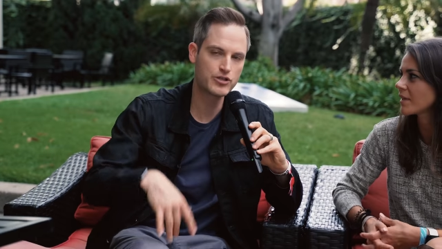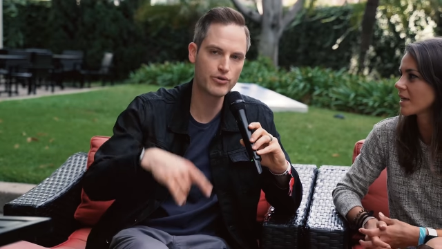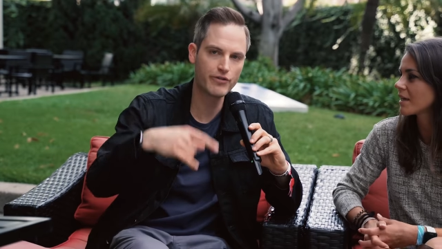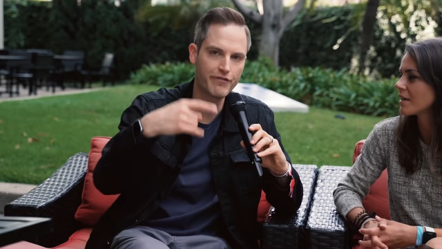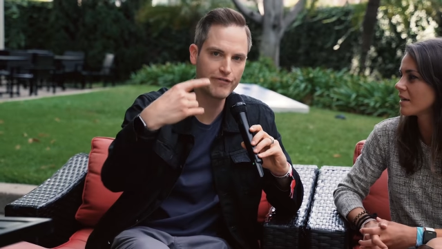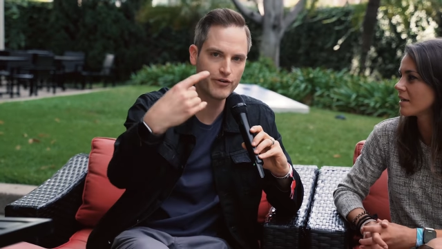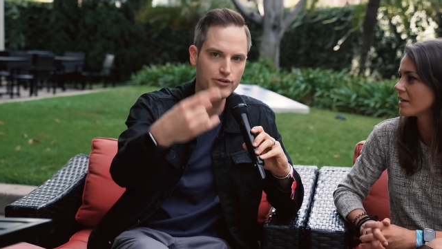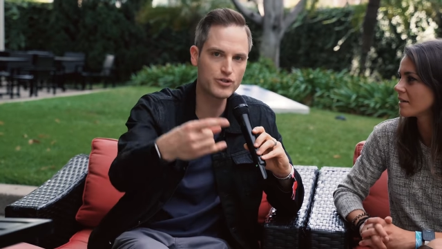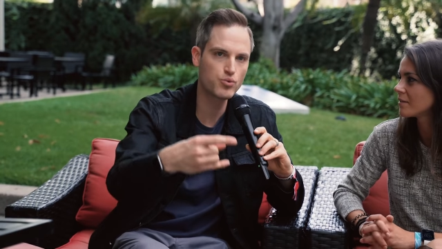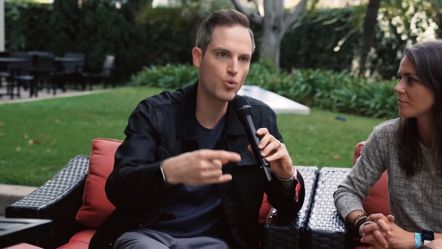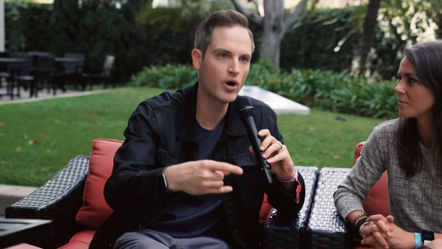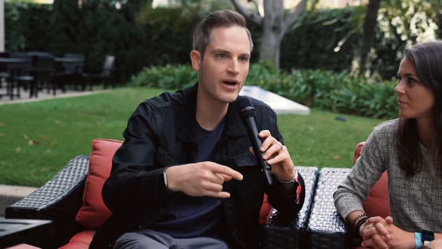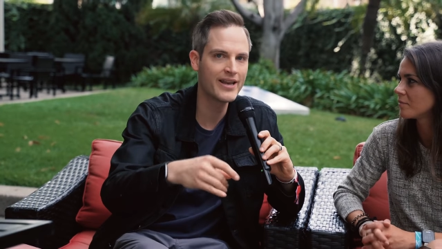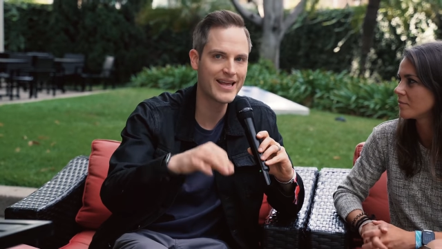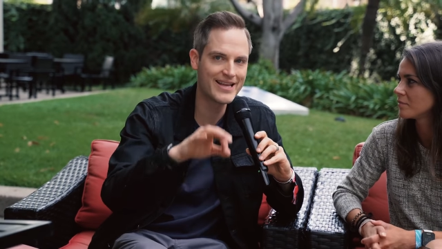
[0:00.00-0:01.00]
Speaker 1: And so the first
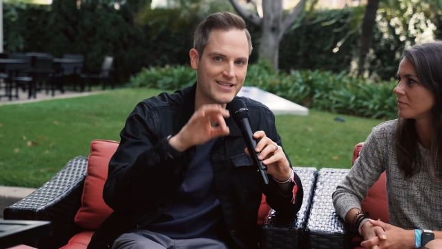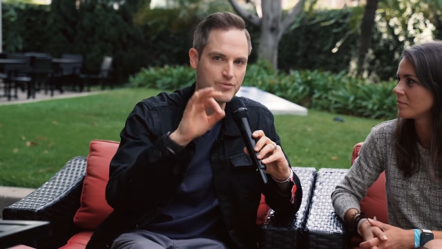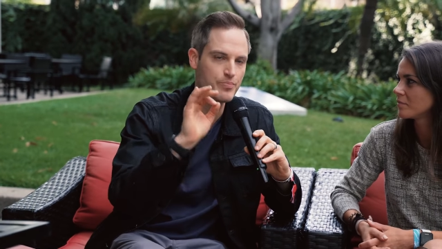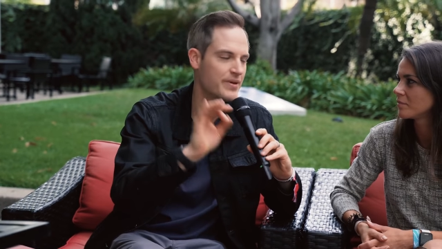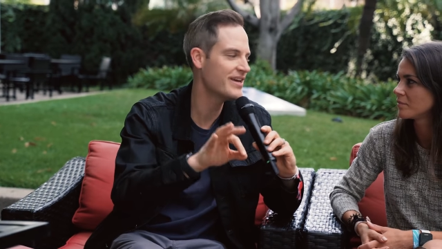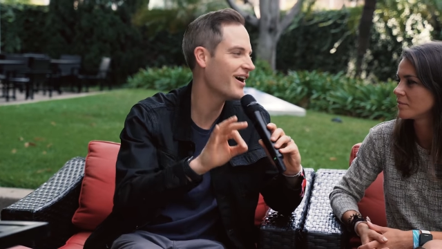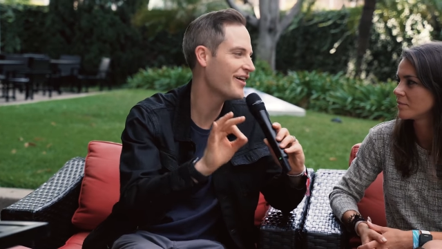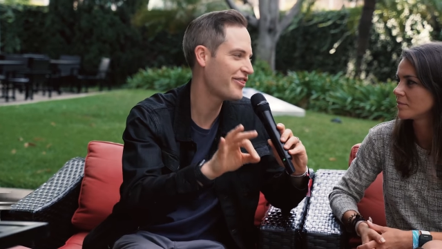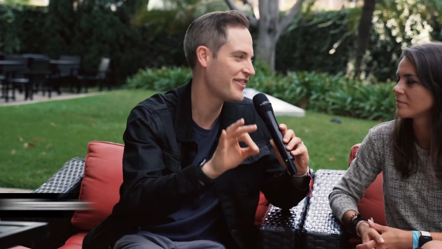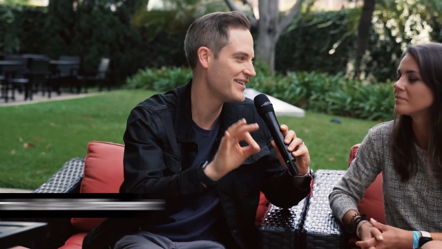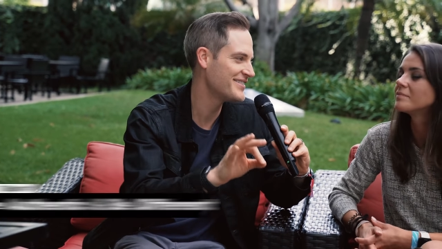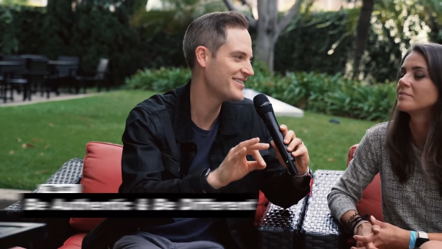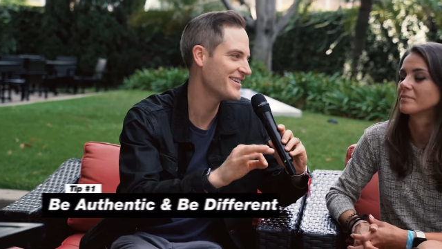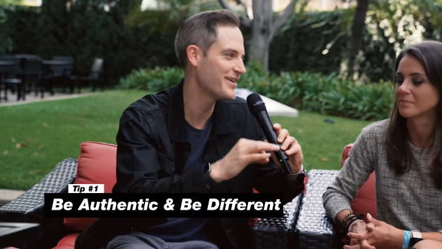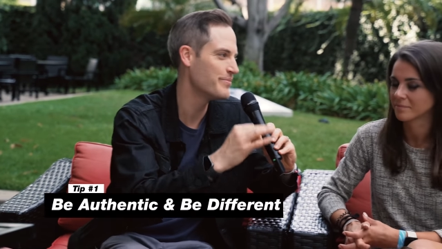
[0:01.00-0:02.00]
one is be
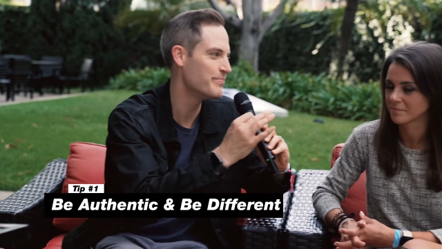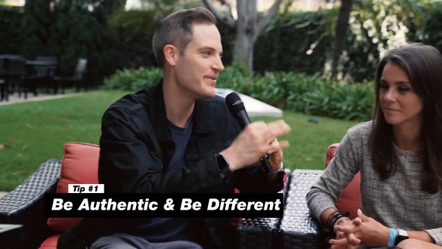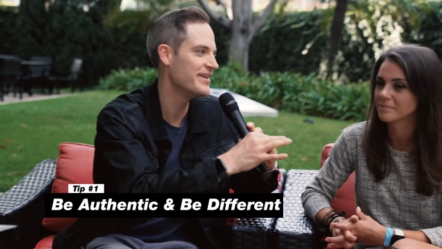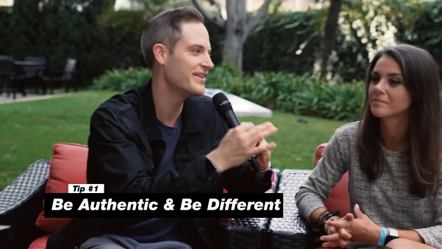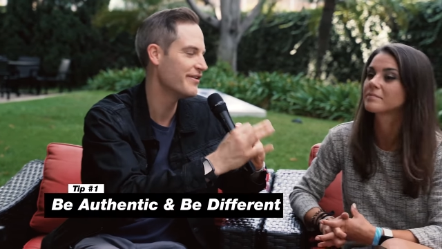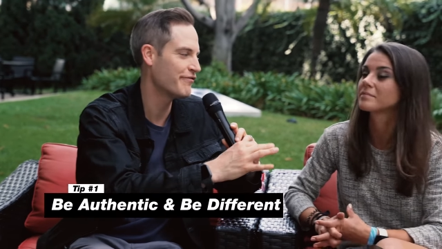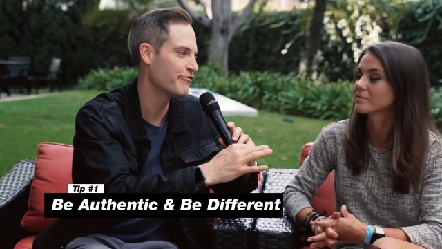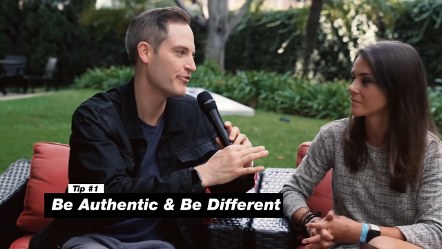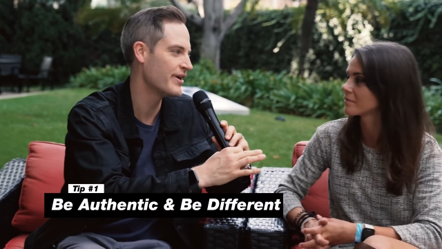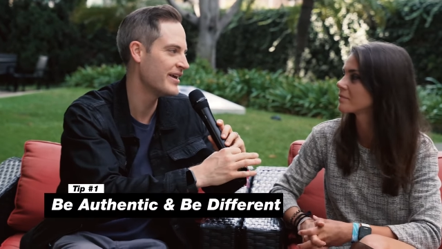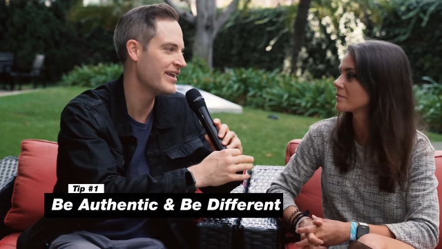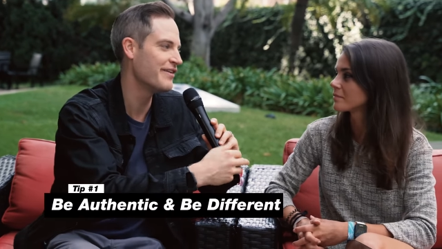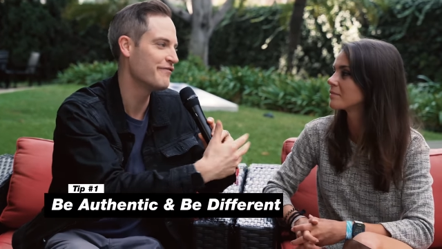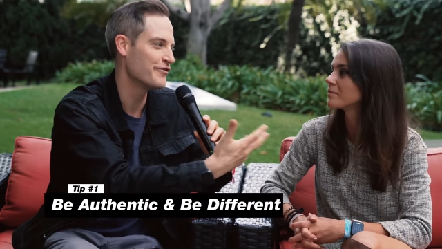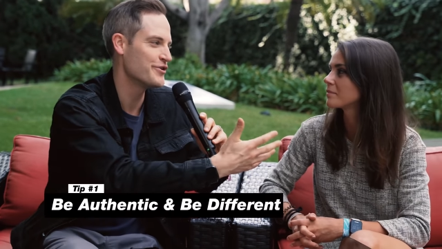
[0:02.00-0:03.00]
authentic and be
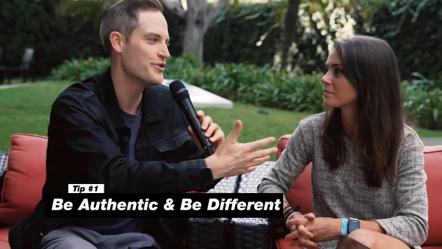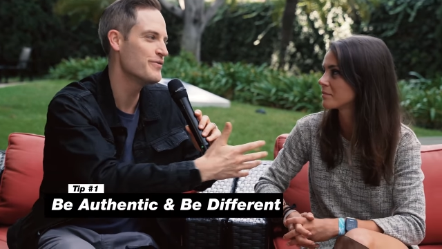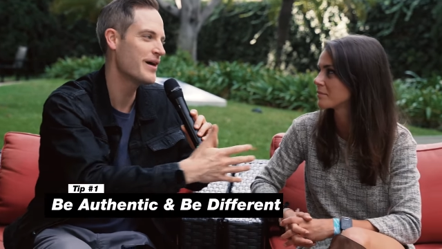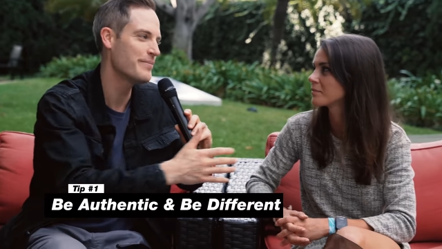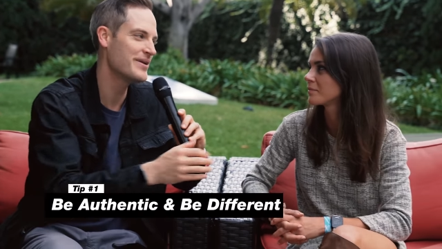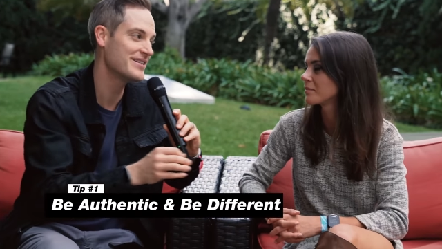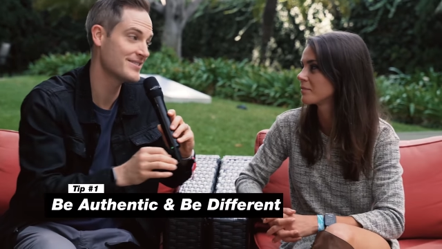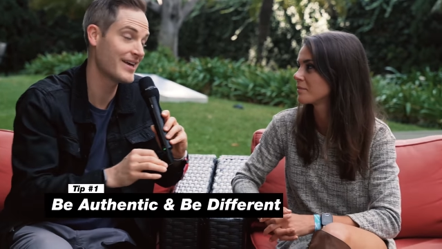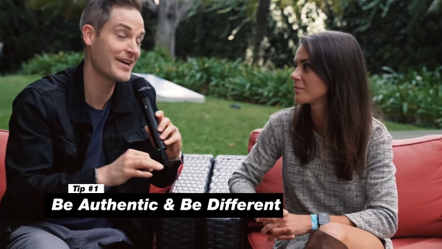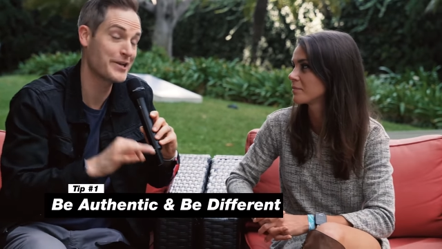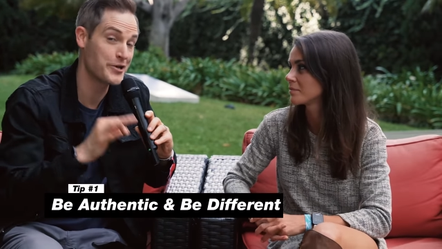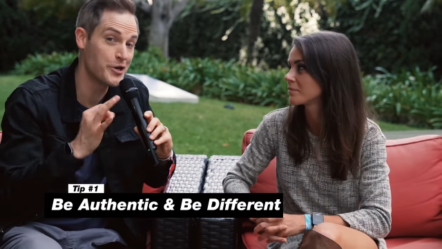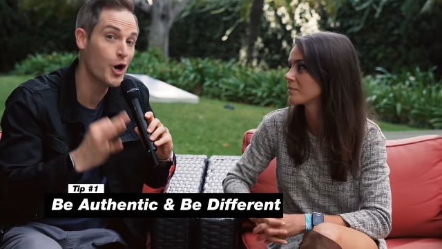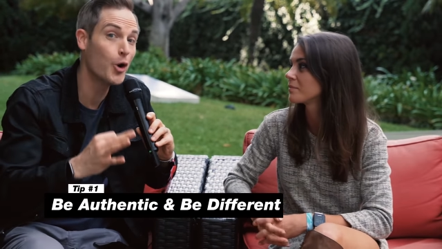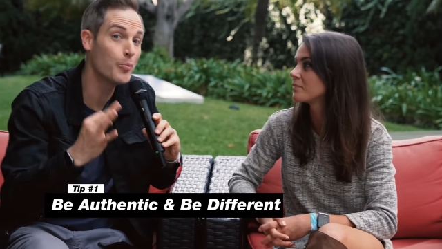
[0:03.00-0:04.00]
different. And for you, that means
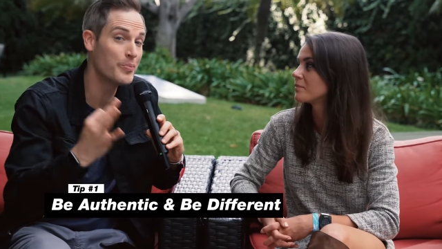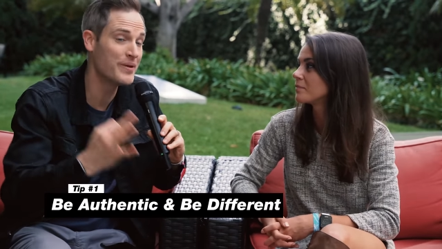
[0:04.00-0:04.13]
like no